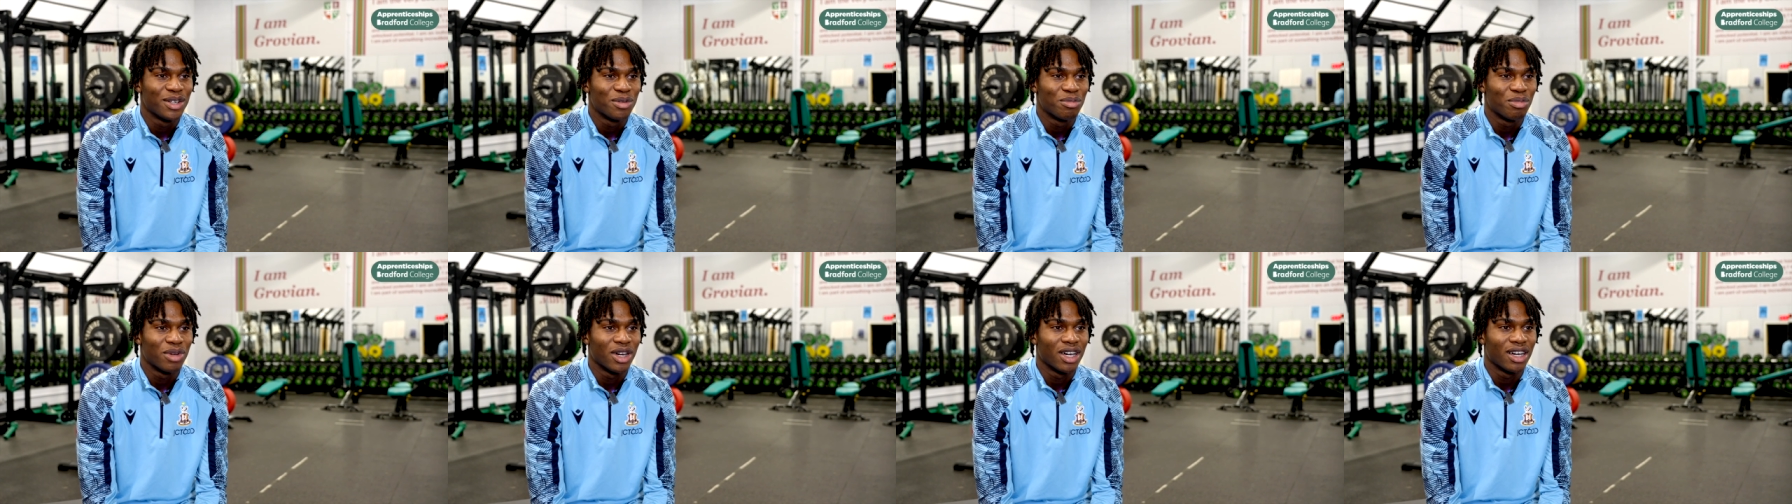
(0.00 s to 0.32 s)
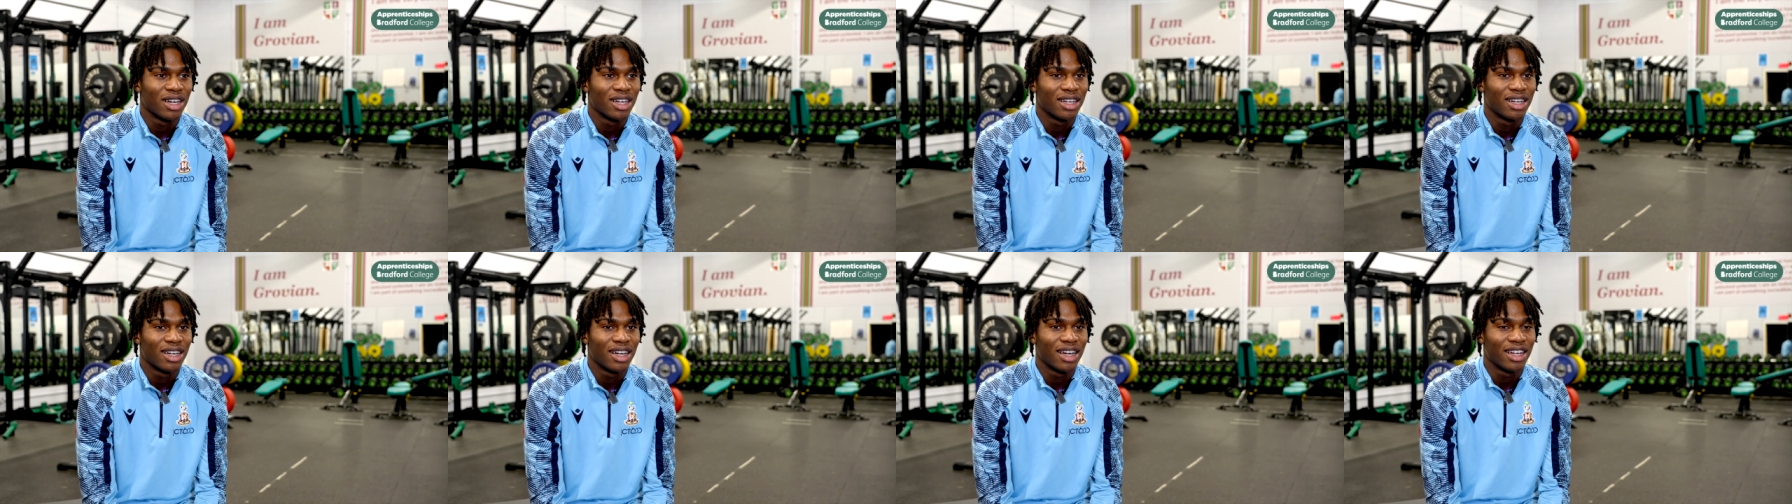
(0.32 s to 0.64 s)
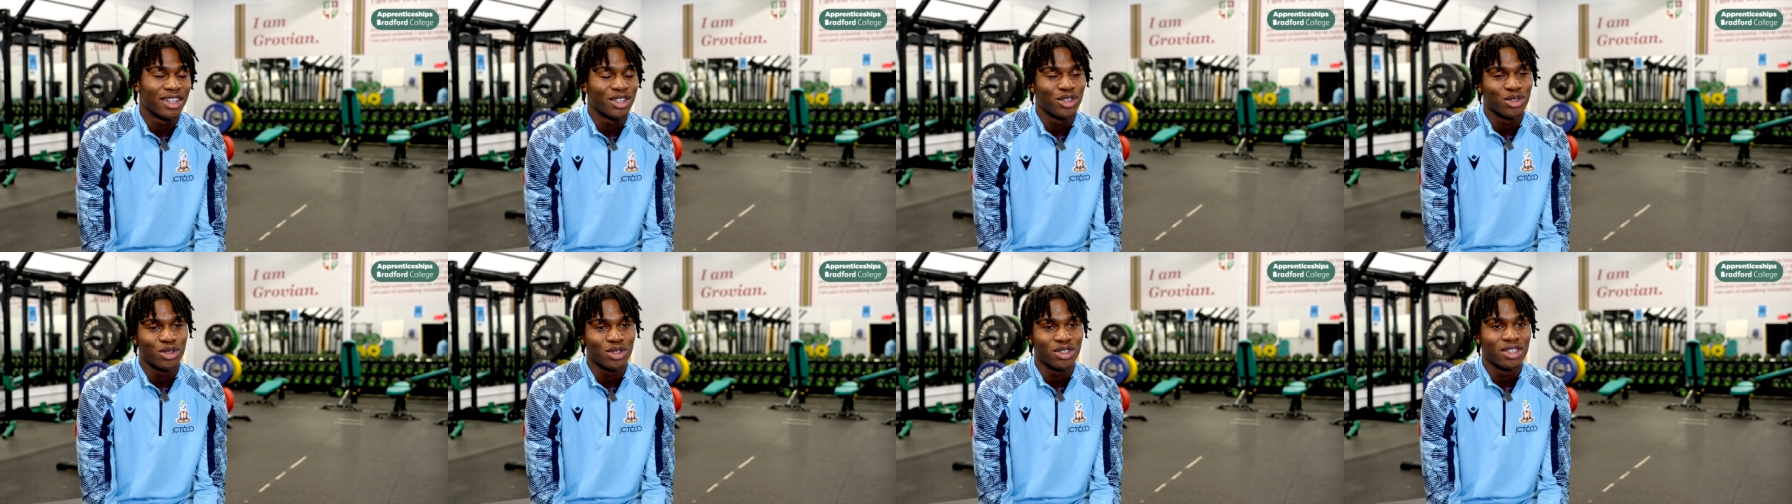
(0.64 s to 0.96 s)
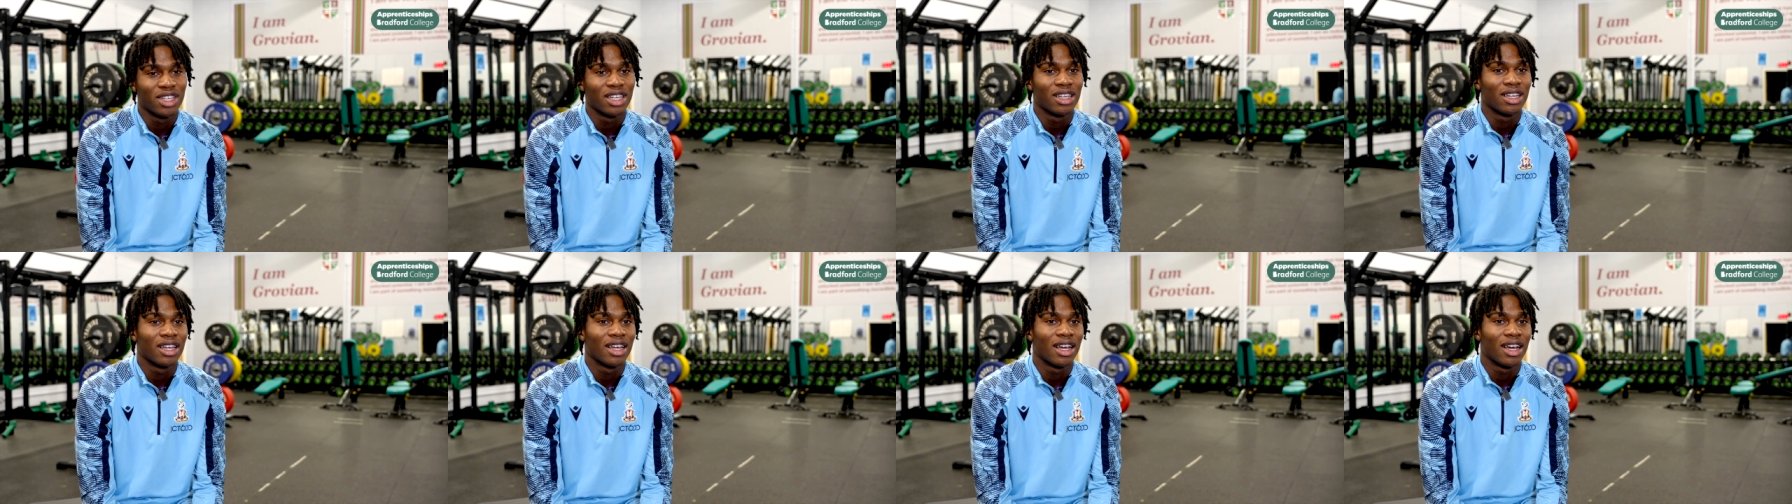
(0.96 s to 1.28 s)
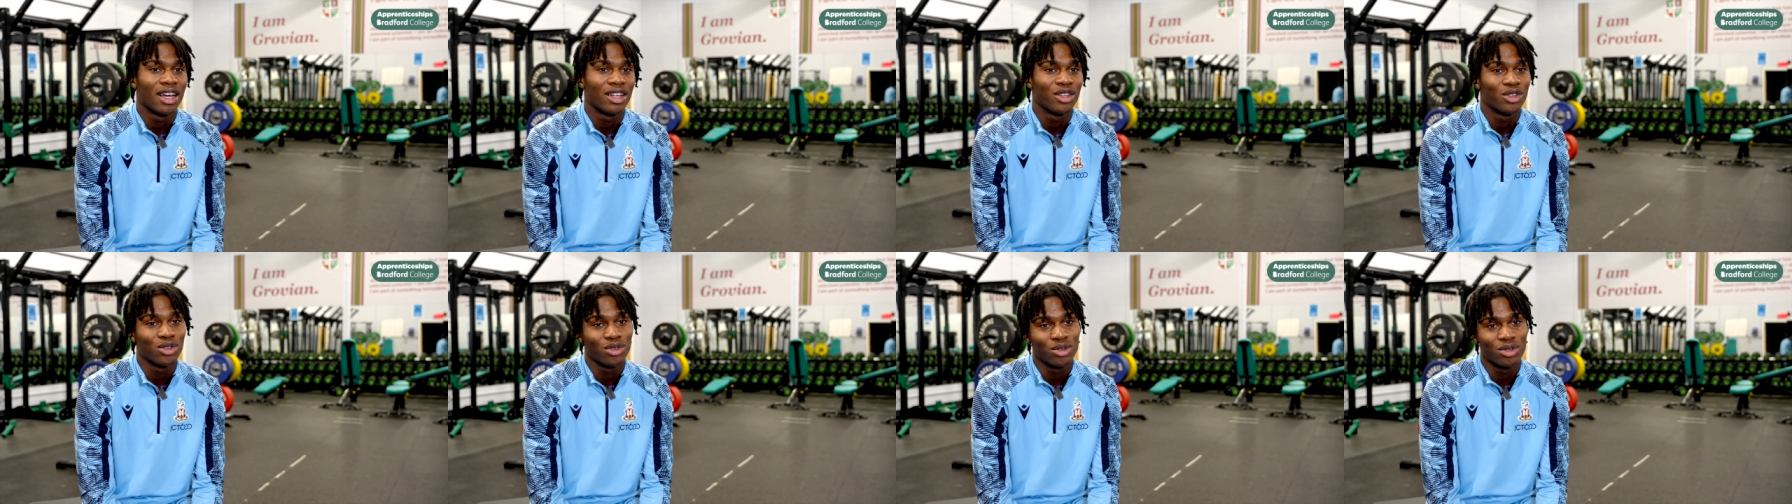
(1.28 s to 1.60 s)
but I
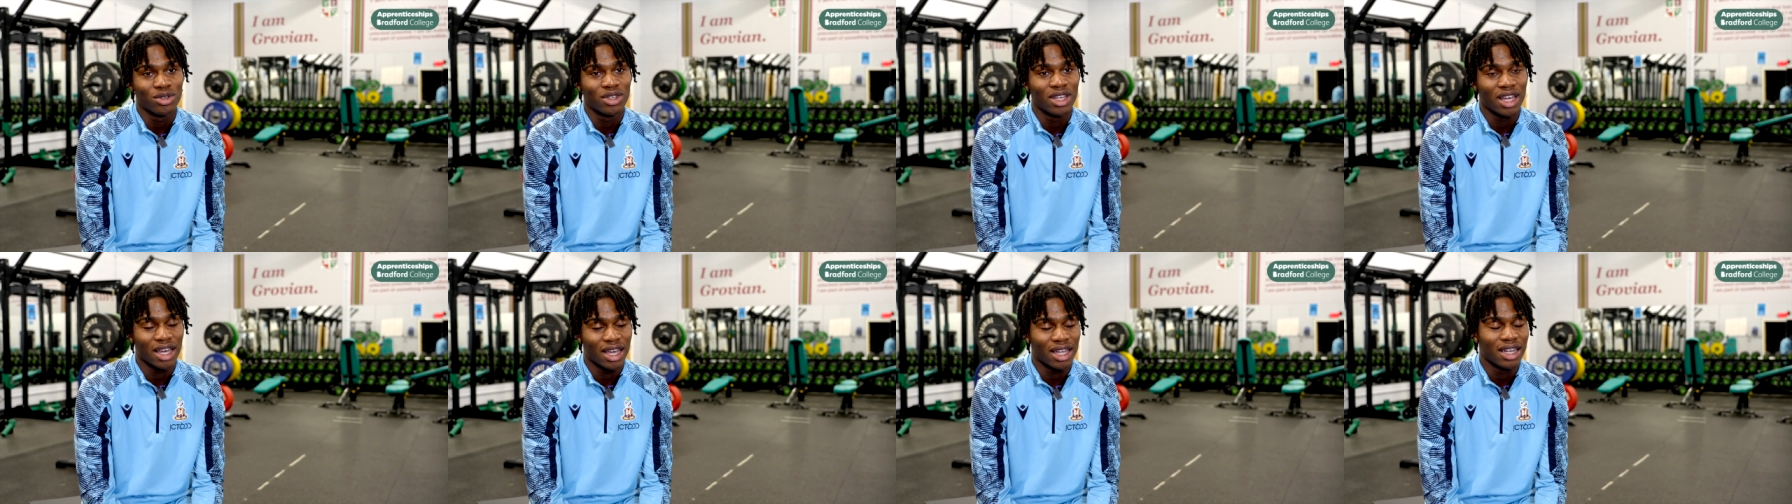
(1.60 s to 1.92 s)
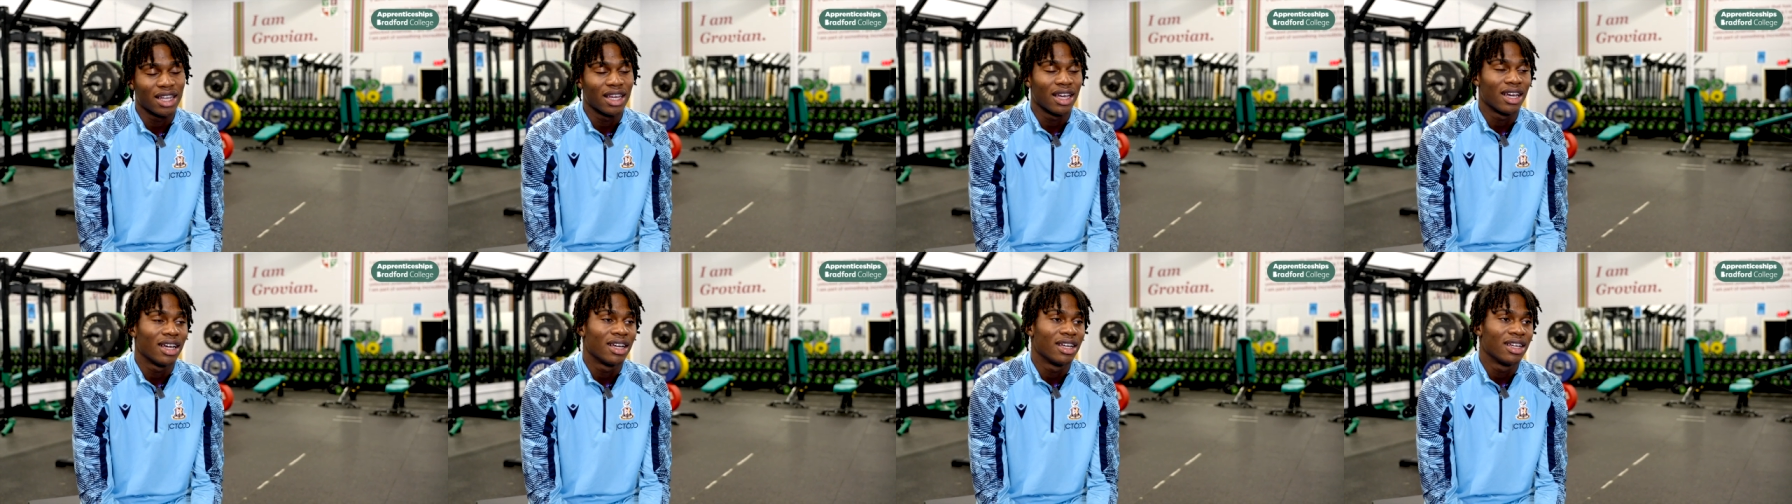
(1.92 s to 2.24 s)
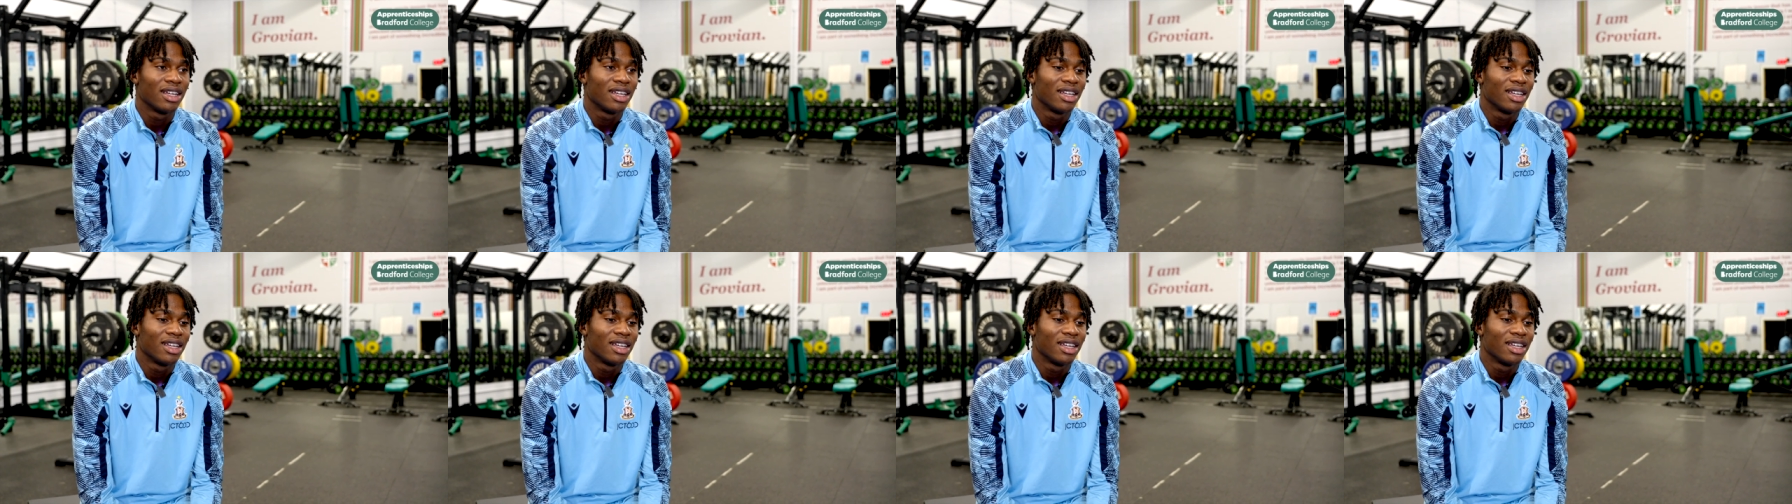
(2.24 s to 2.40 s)
do get that